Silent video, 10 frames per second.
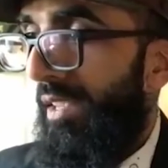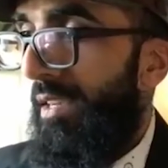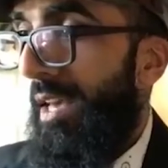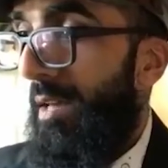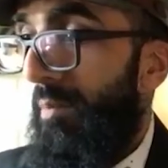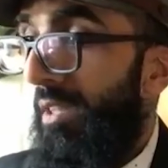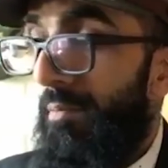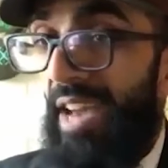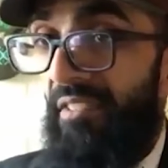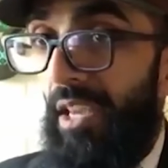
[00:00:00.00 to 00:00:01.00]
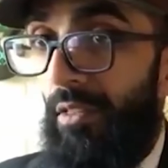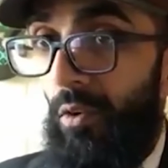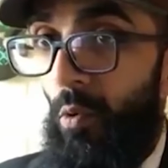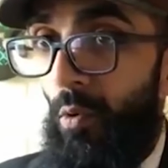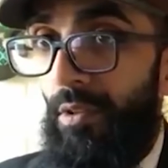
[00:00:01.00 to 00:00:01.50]
helping them navigate the
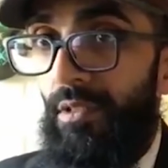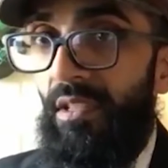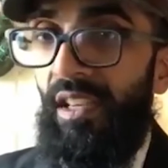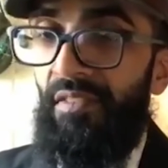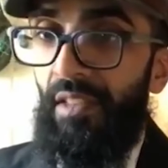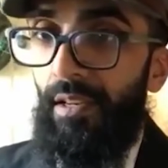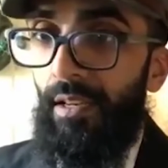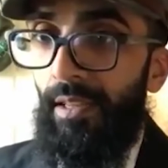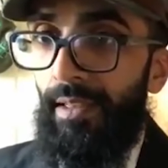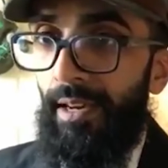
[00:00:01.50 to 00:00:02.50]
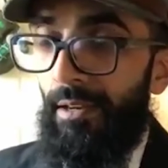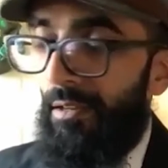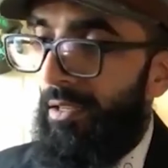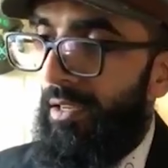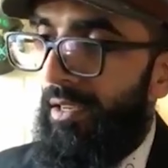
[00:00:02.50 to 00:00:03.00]
courts if they need that,
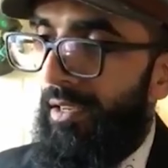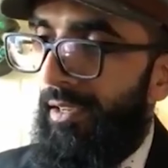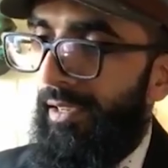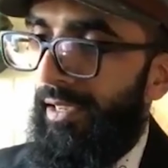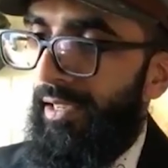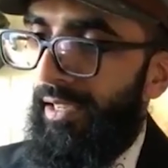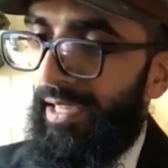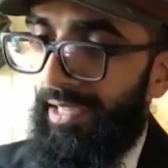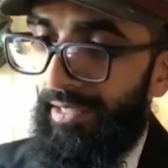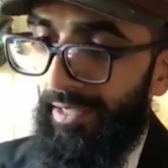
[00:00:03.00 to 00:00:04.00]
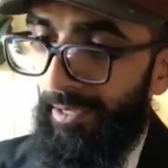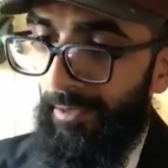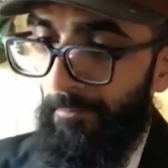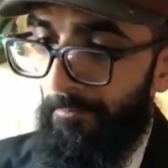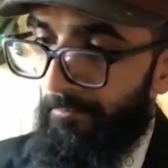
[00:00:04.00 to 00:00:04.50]
and
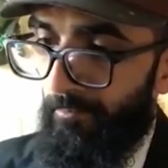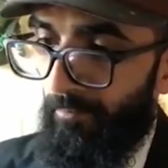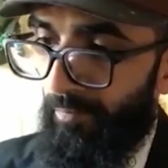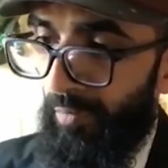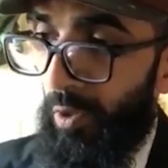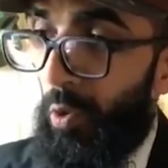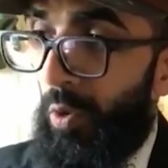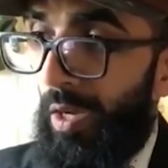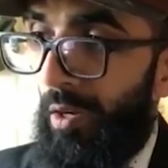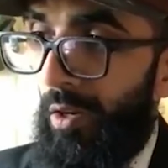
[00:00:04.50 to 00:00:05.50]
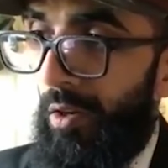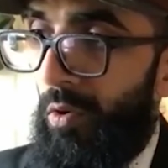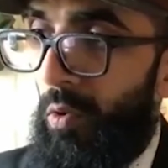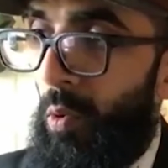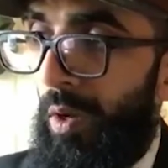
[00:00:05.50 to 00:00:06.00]

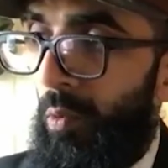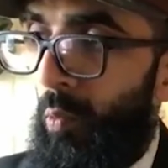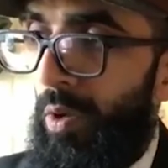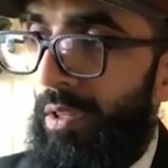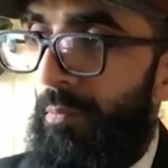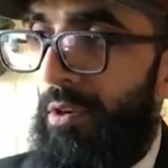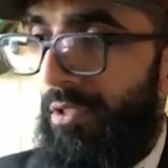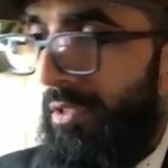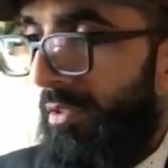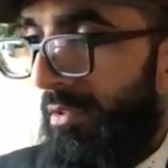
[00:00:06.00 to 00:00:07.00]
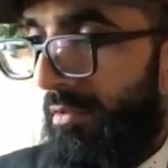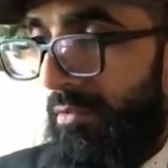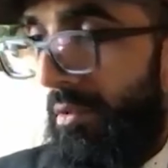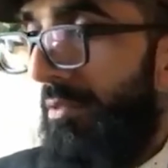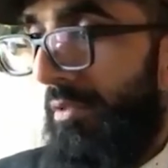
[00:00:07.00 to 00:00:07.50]
going with a person
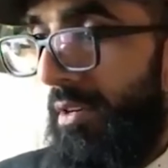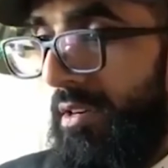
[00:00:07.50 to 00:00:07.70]
throughout their